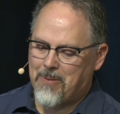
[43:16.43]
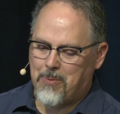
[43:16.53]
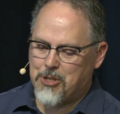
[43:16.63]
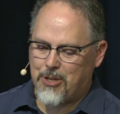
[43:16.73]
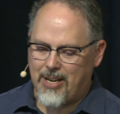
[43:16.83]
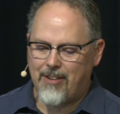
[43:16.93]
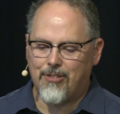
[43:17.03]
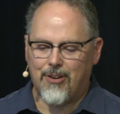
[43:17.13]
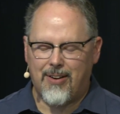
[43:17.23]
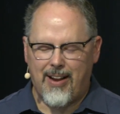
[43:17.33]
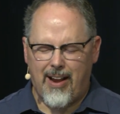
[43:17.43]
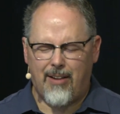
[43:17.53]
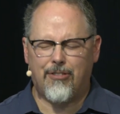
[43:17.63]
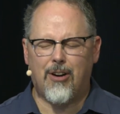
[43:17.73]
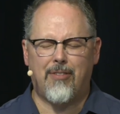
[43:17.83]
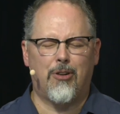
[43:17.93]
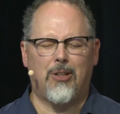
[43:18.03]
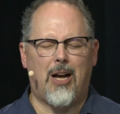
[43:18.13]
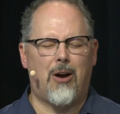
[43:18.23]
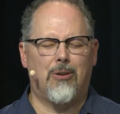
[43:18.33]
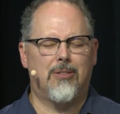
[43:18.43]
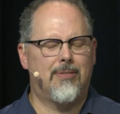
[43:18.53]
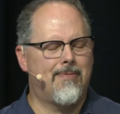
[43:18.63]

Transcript: We should never, ever, ever allow